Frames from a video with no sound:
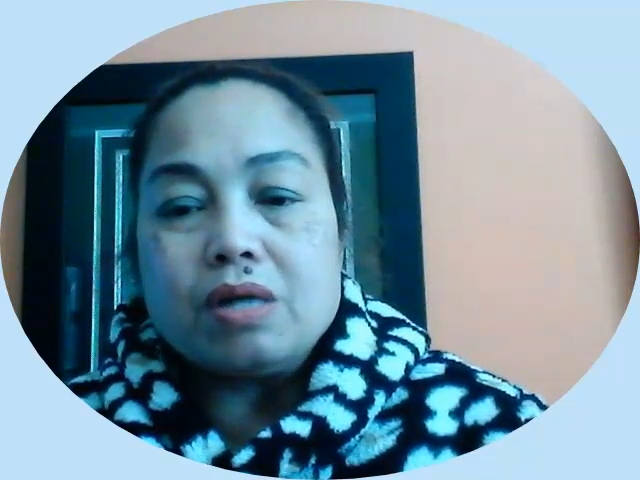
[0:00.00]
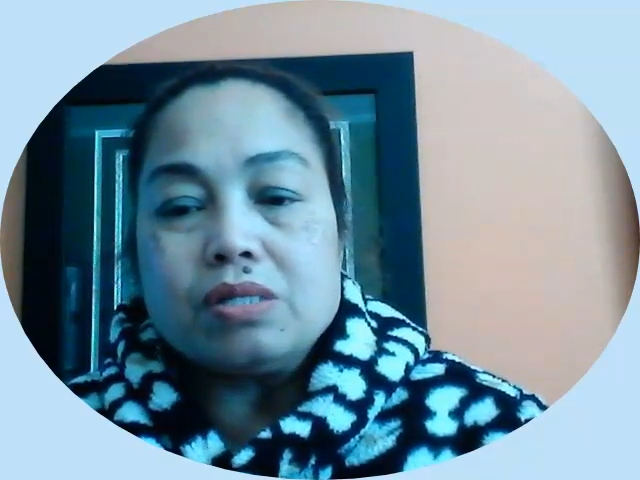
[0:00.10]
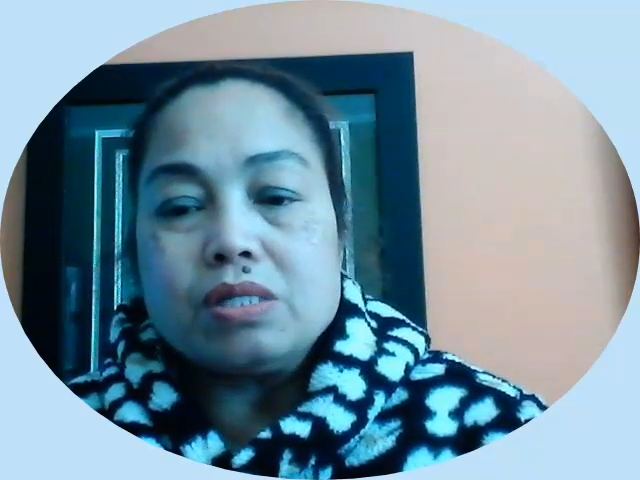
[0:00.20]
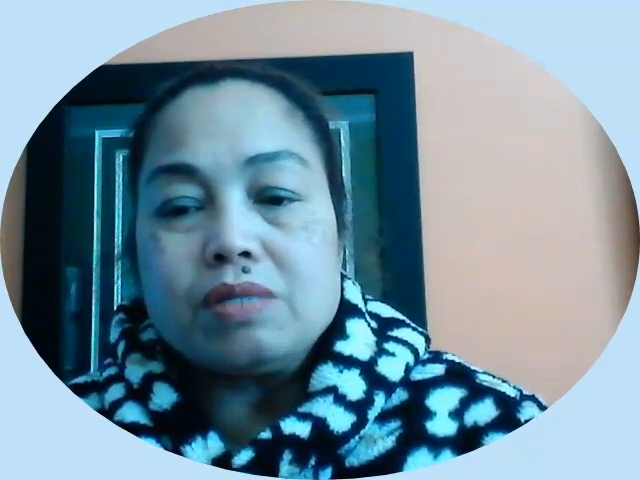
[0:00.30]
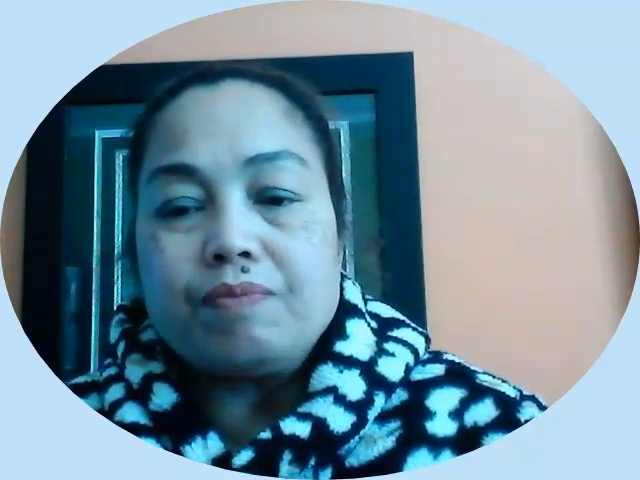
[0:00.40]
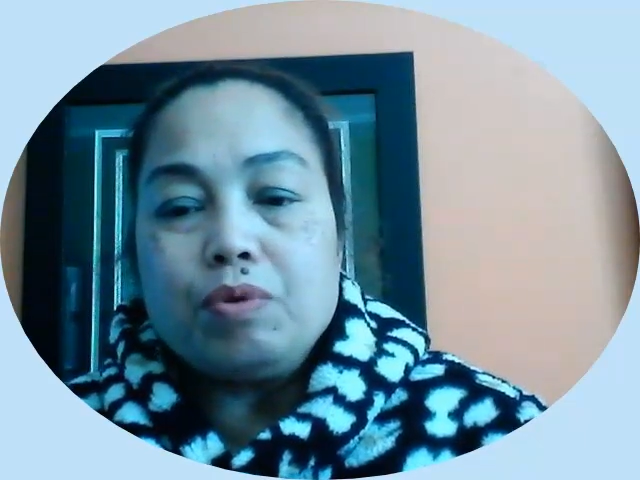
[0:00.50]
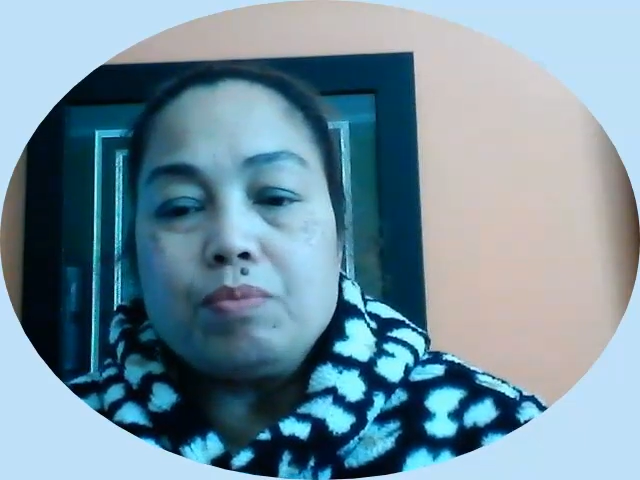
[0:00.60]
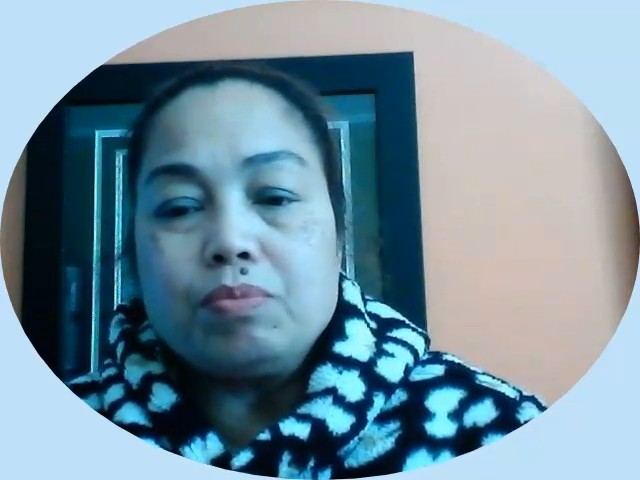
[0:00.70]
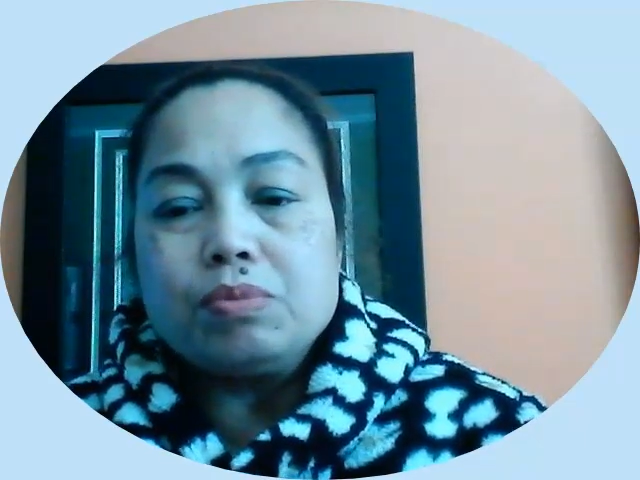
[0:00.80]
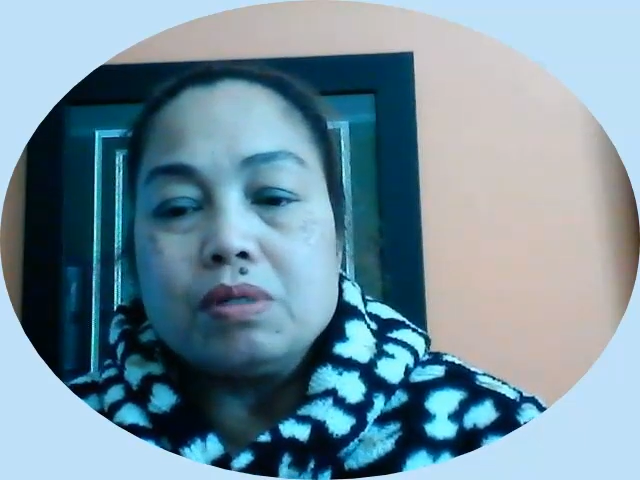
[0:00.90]
are just a
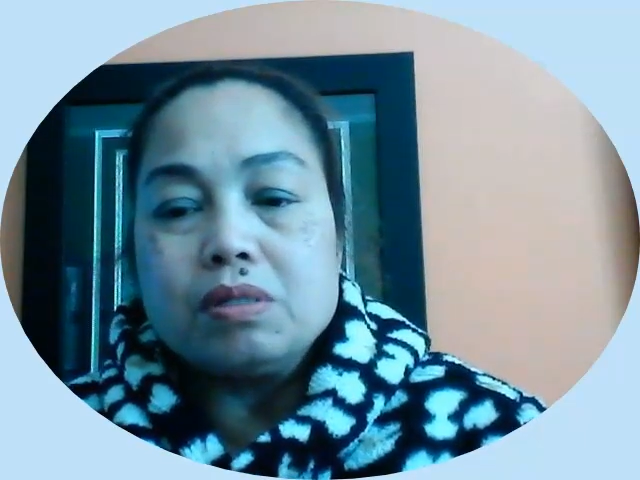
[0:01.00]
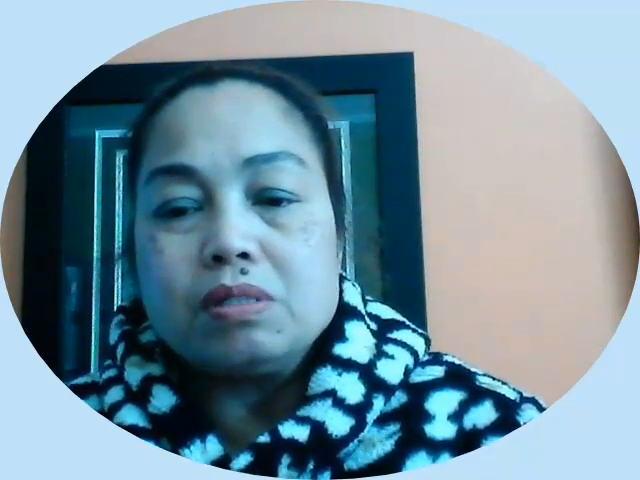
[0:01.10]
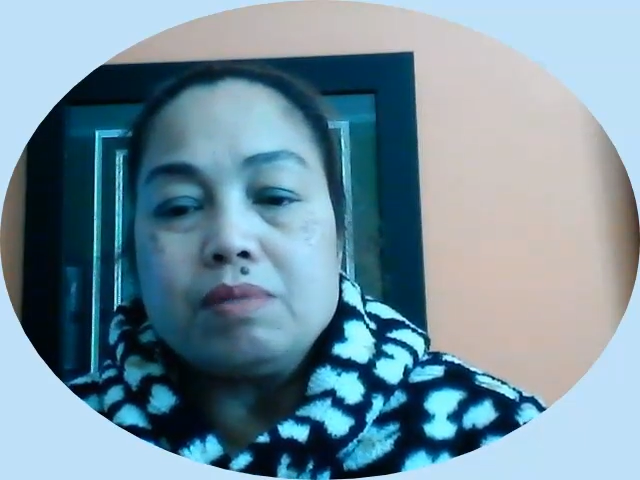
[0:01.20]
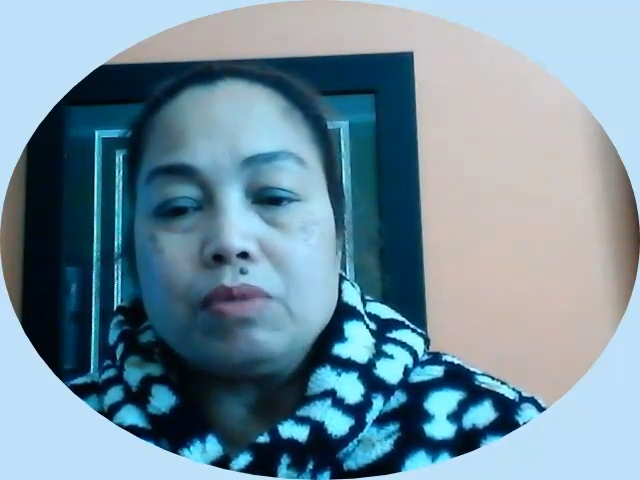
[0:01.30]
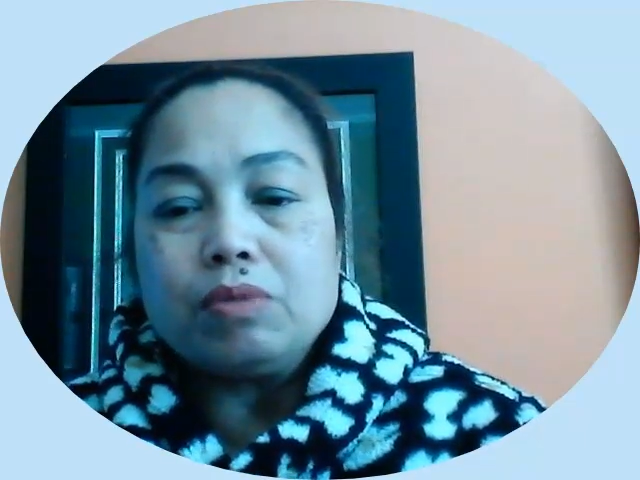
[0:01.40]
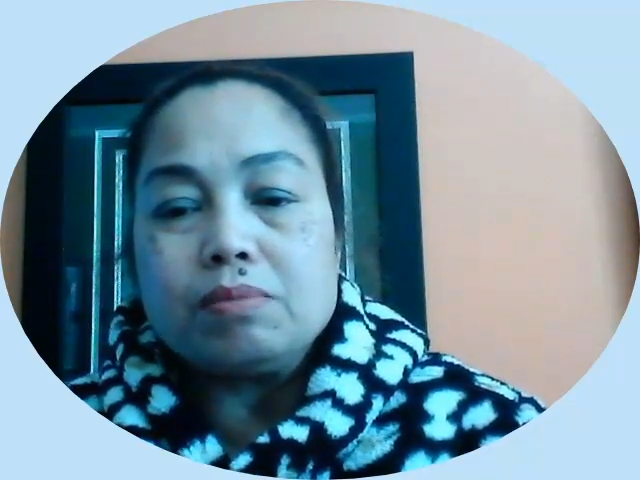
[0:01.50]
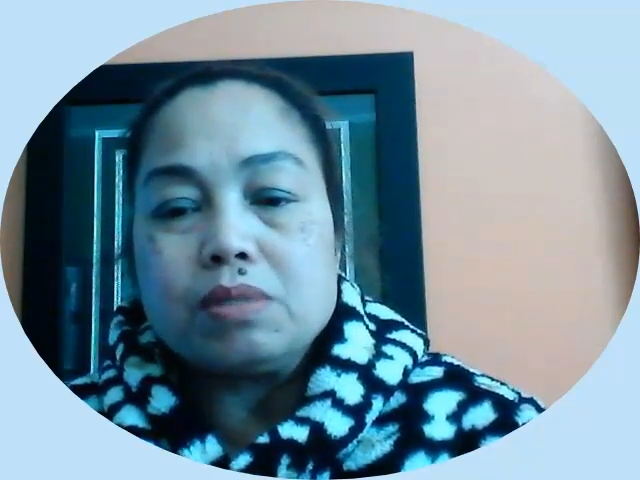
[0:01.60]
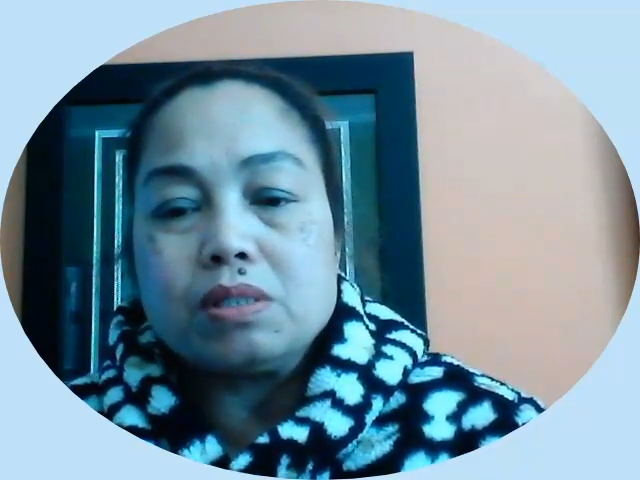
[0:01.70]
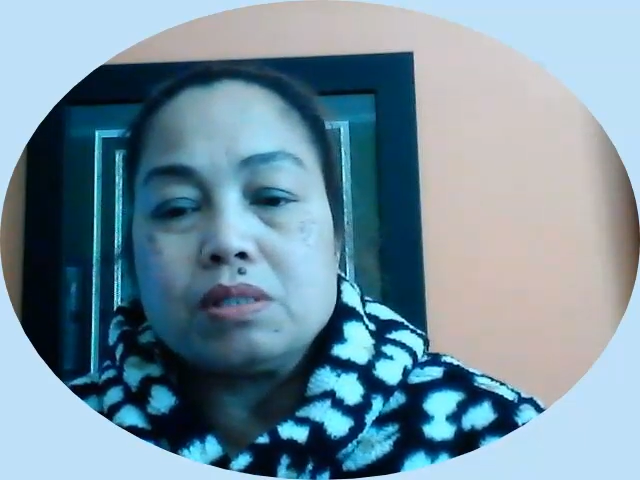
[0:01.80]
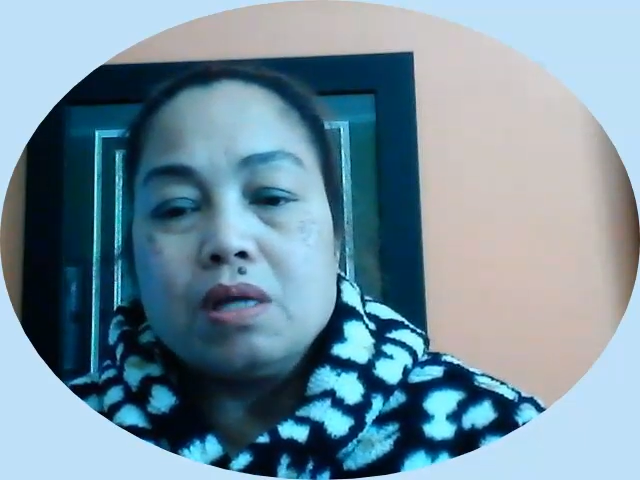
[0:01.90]
few
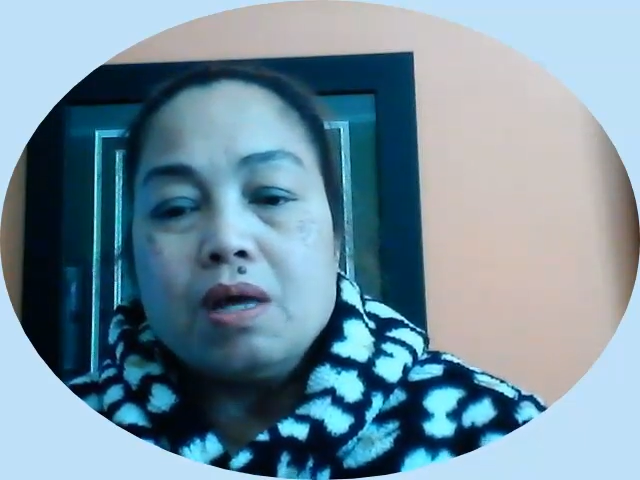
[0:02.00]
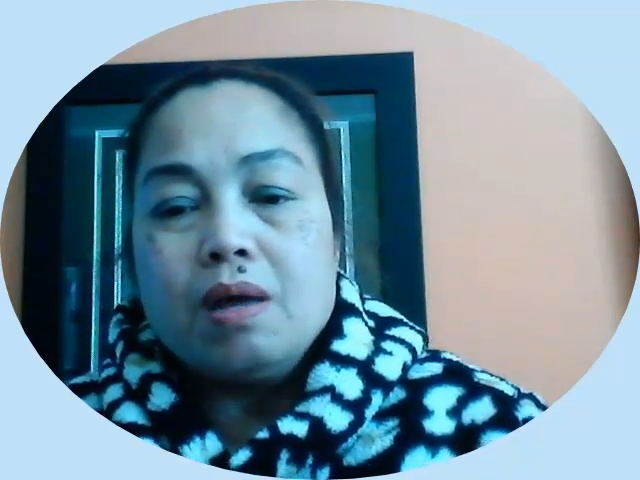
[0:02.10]
symptoms